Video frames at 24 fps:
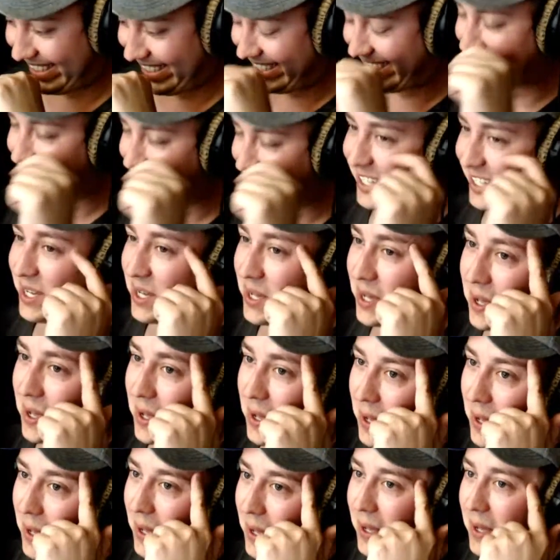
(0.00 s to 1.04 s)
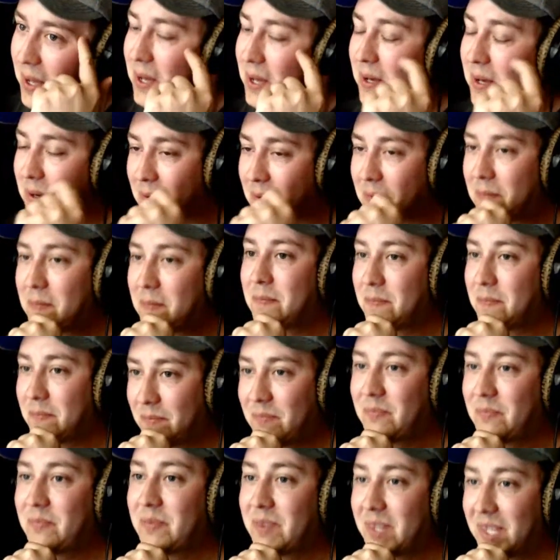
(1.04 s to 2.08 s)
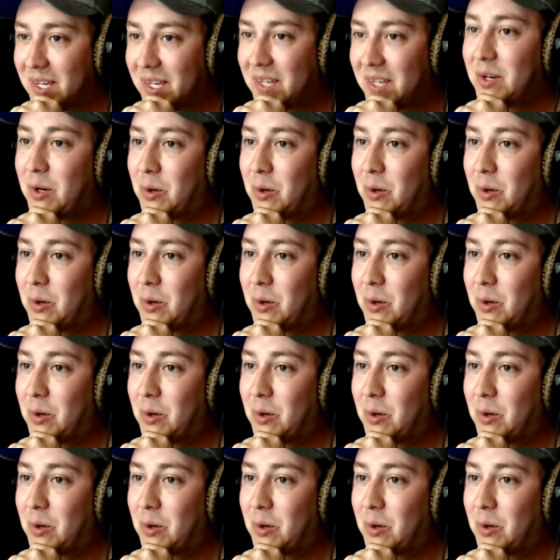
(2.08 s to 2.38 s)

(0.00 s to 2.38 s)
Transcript: hammer that is basically what he says